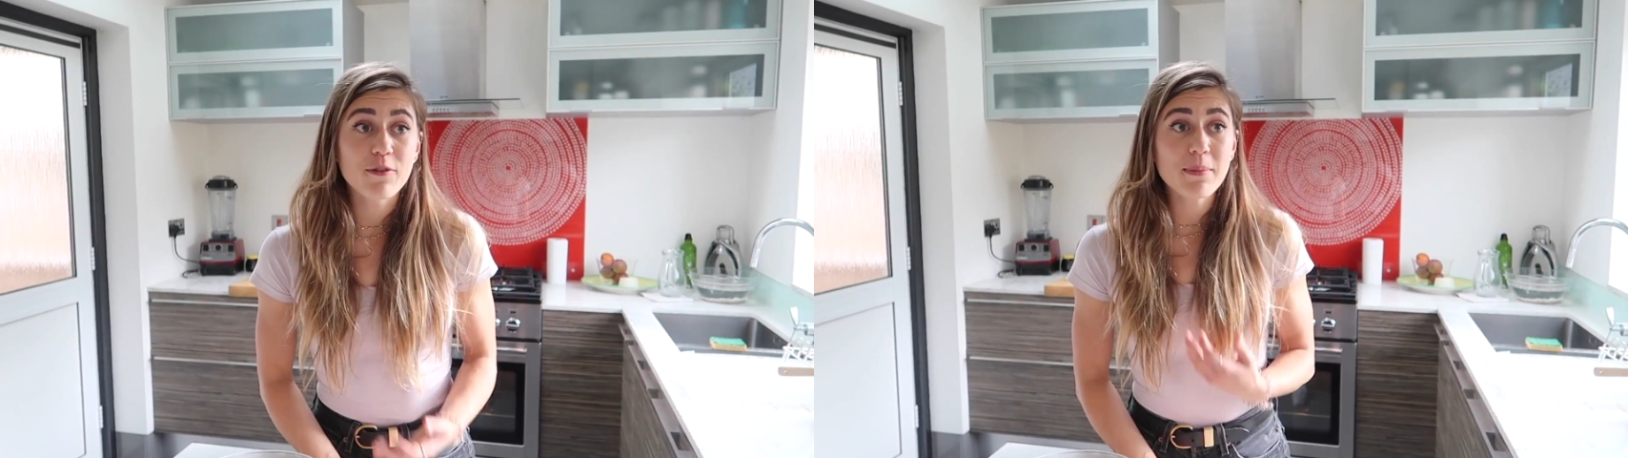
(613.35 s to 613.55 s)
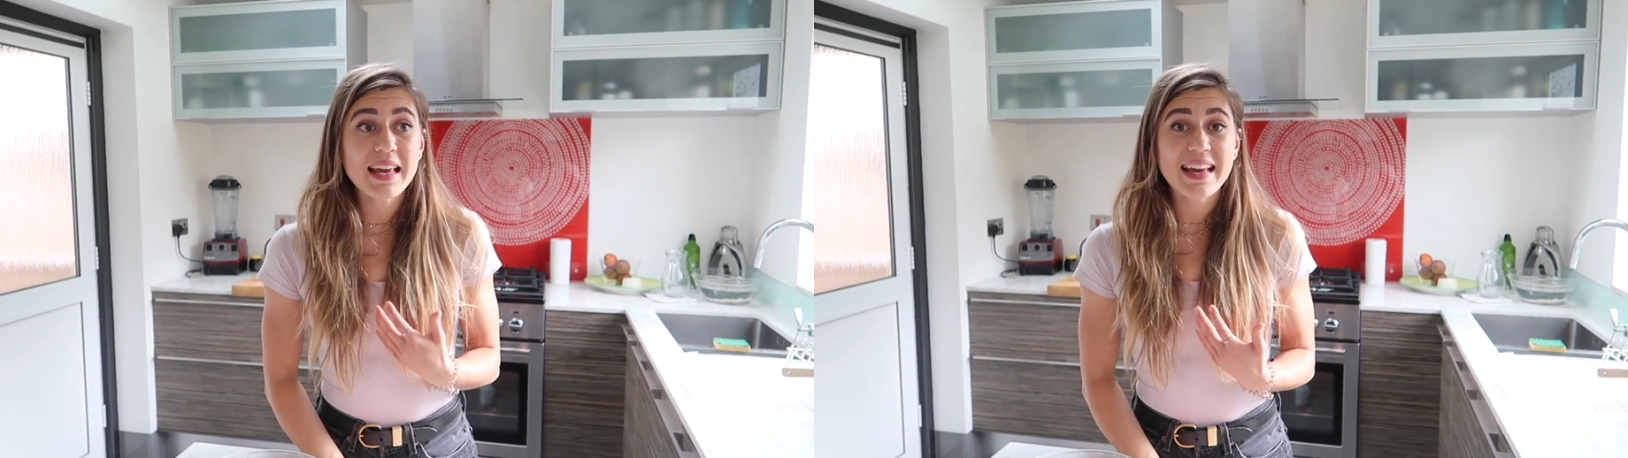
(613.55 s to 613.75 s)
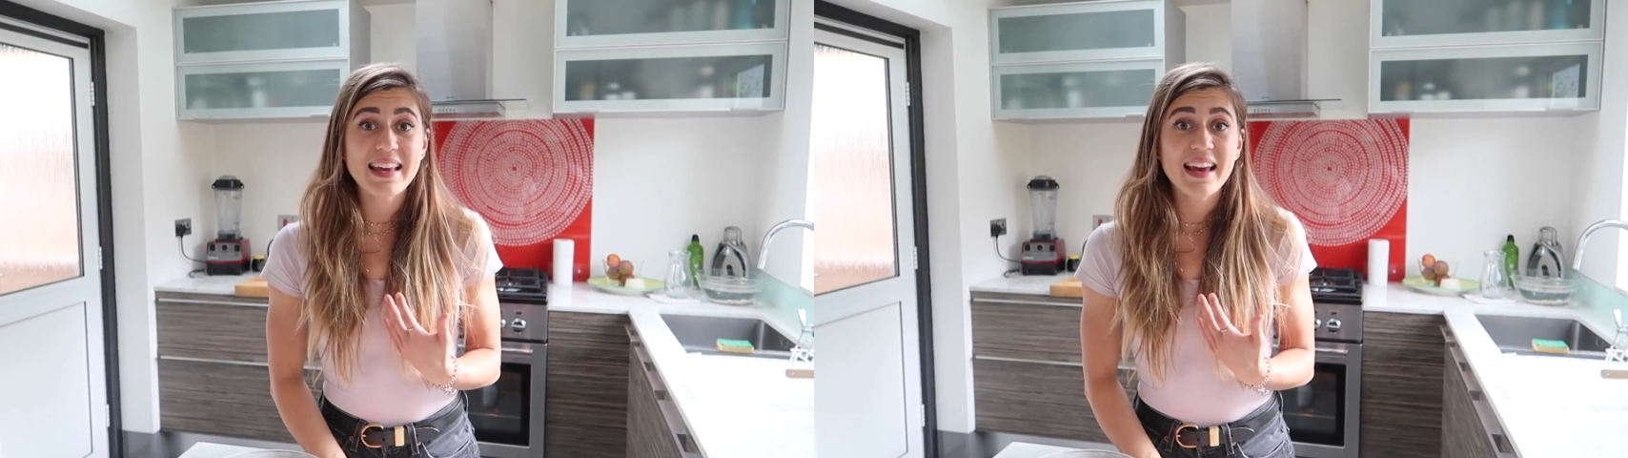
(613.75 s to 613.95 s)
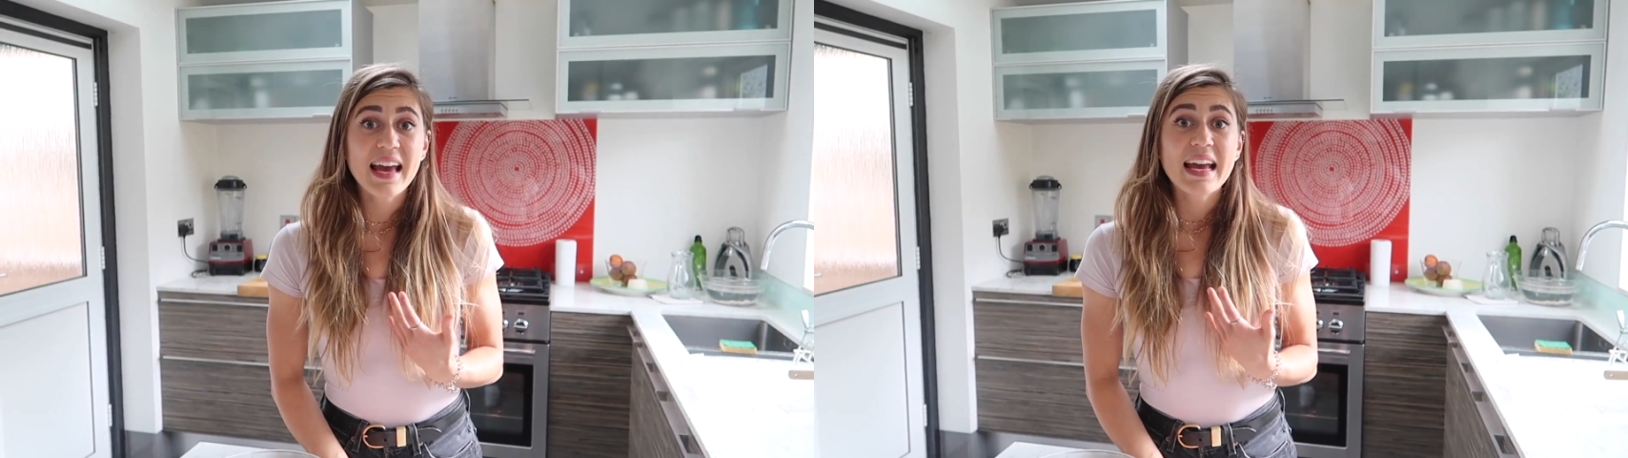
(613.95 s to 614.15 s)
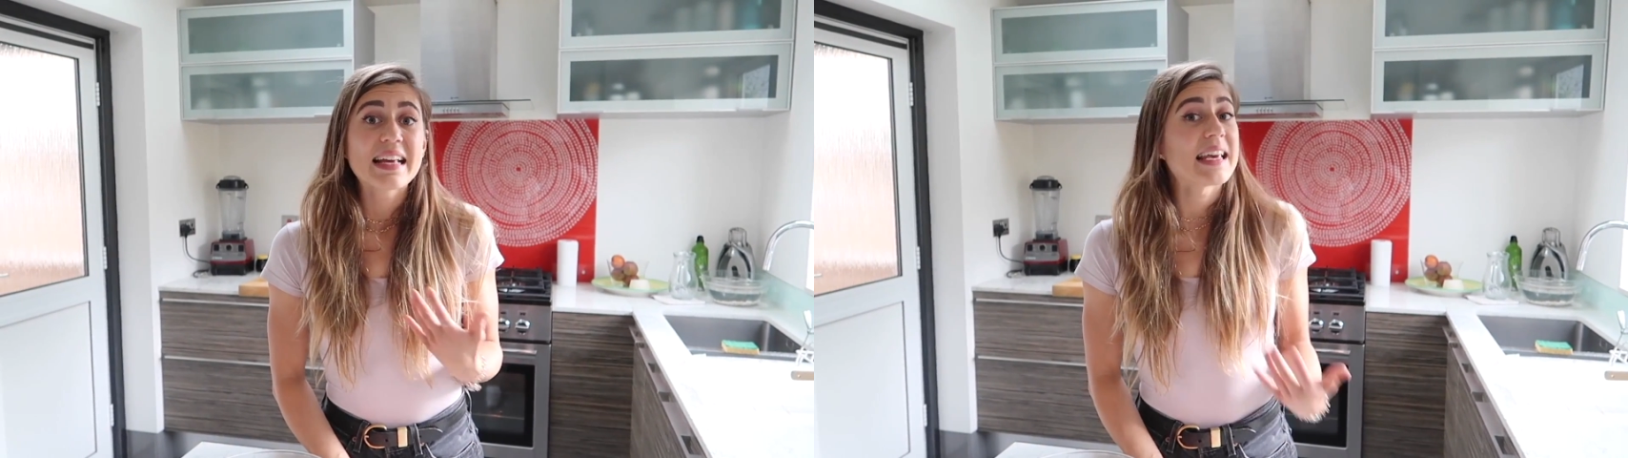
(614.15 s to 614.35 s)
For me,
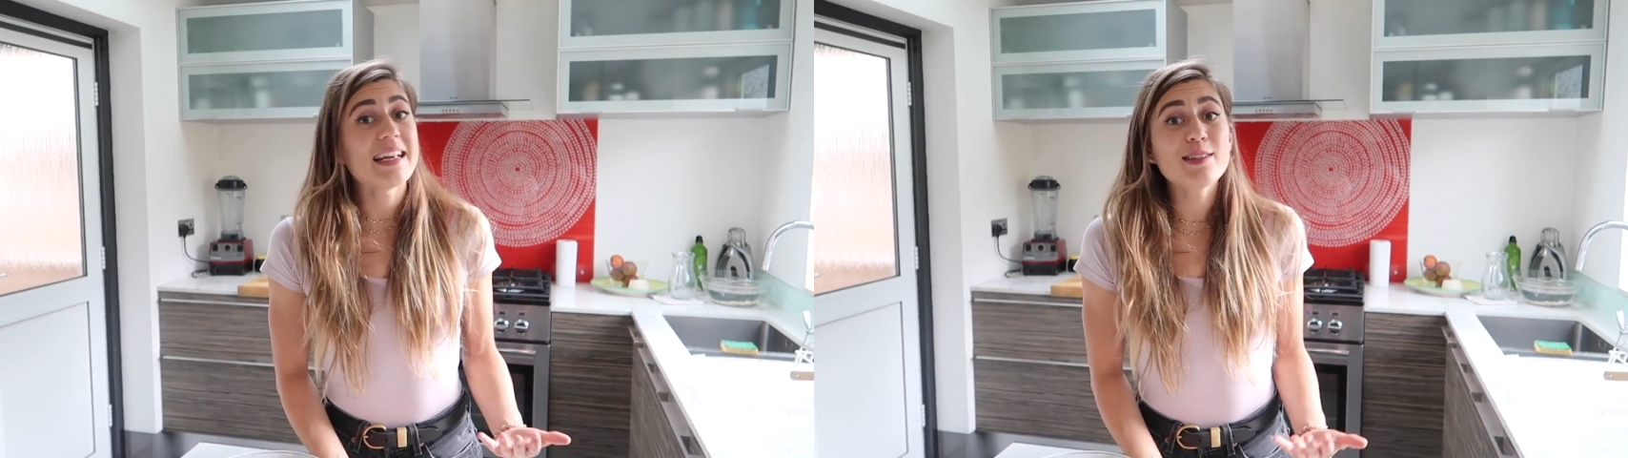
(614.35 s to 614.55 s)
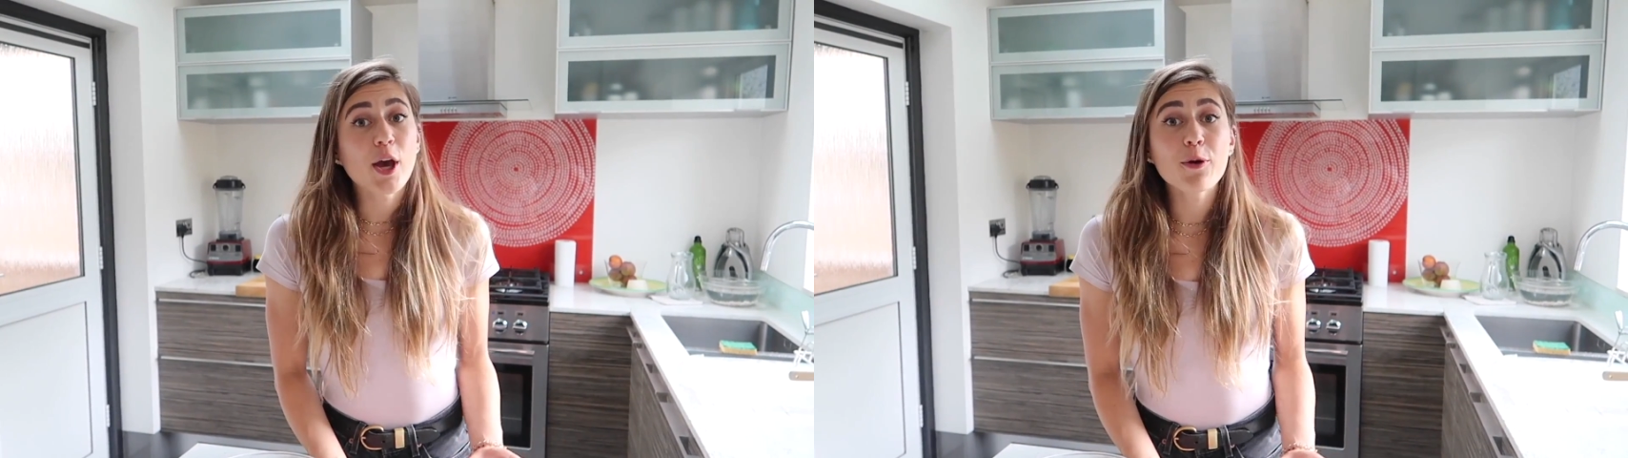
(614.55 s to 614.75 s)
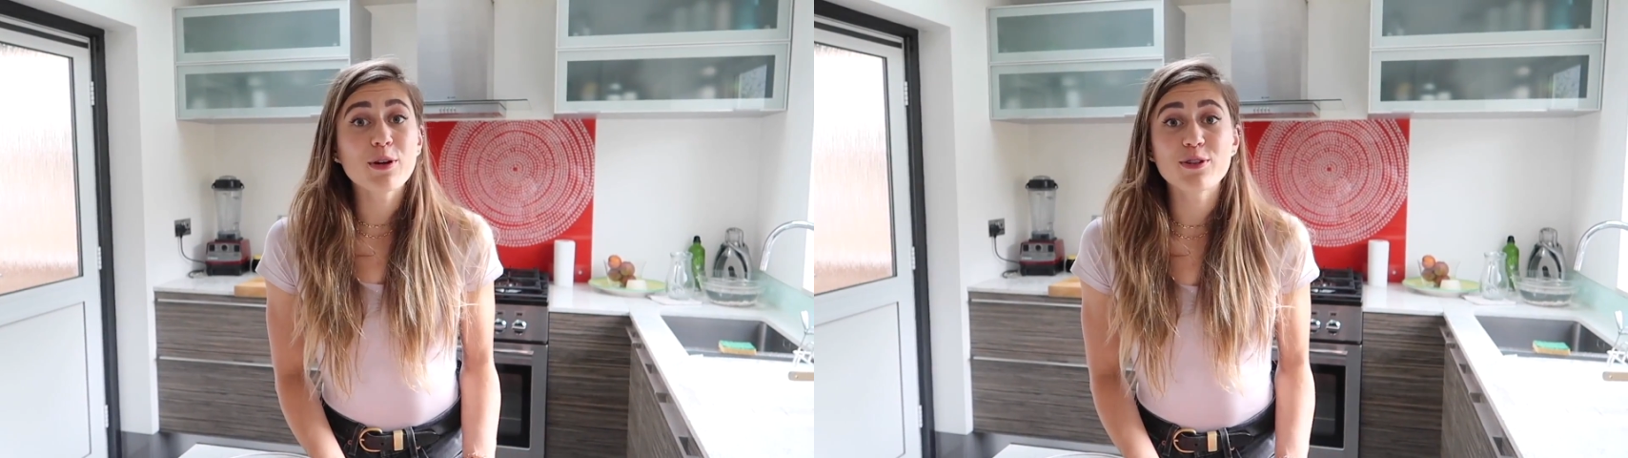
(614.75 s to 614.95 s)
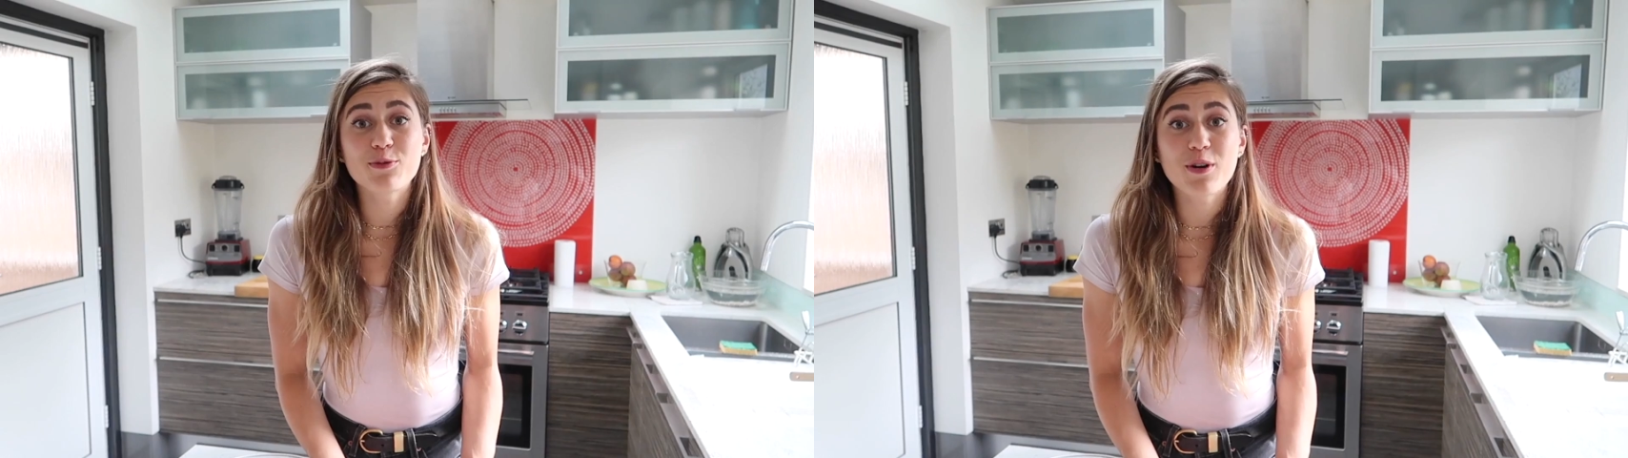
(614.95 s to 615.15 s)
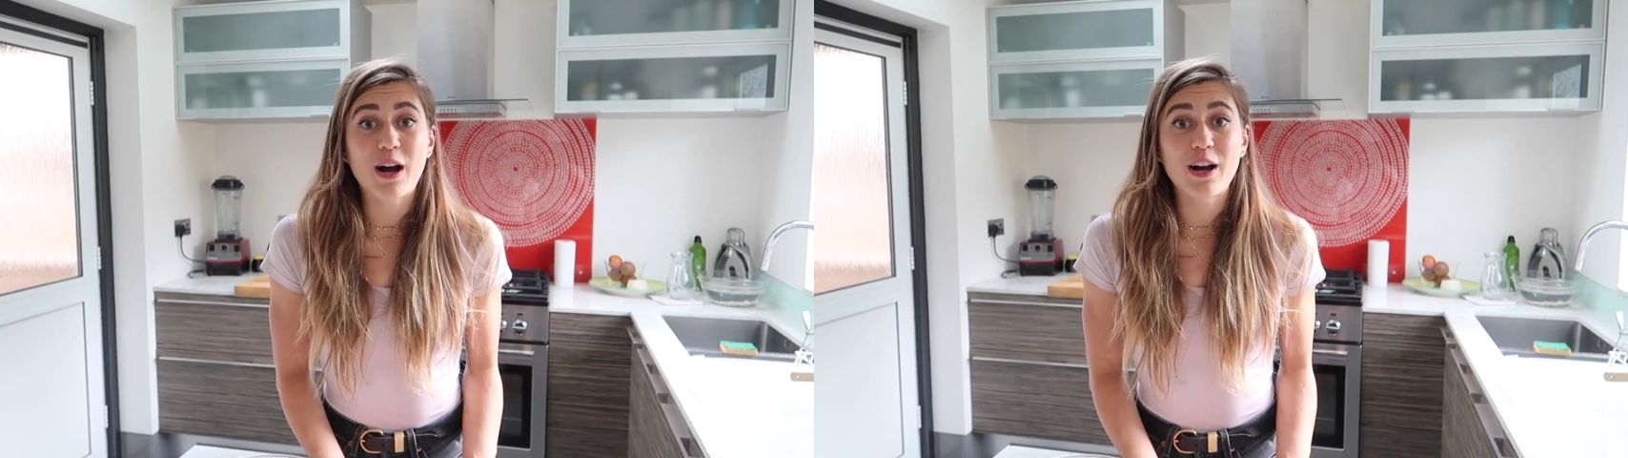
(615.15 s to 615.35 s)
keto
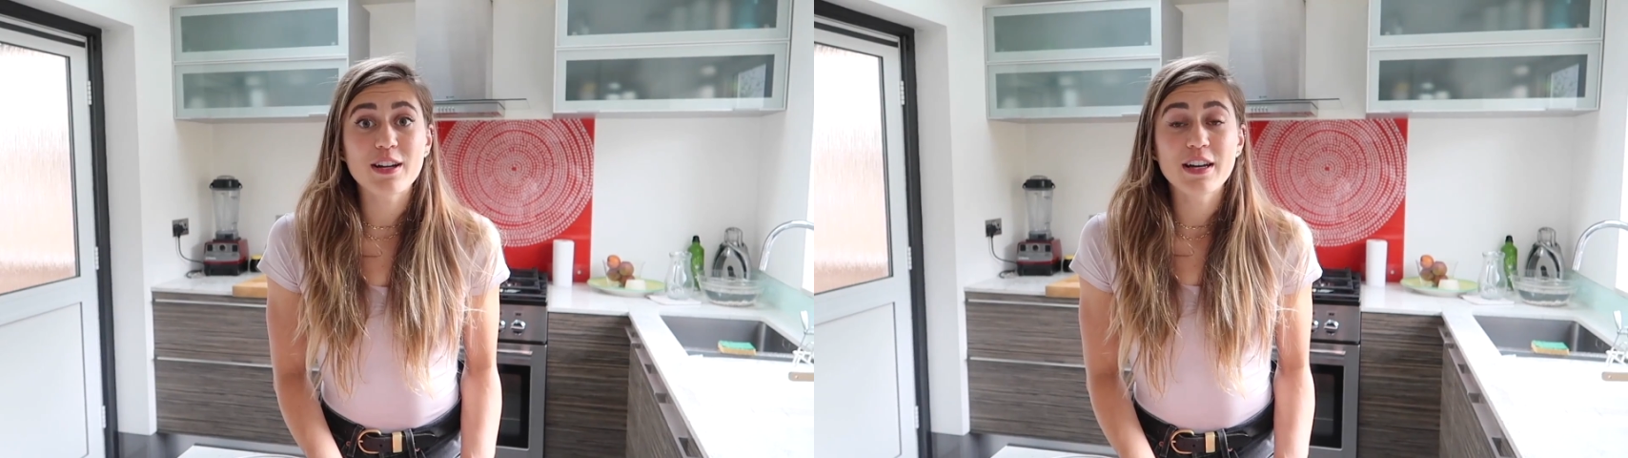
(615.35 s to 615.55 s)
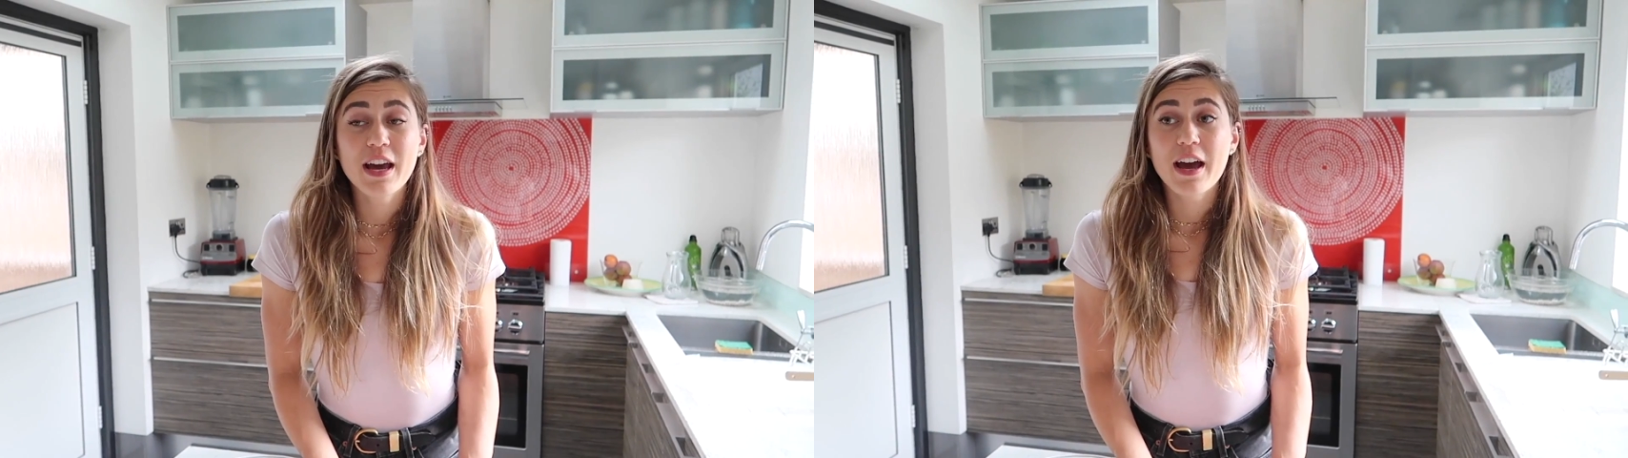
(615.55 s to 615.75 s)
wouldn't work.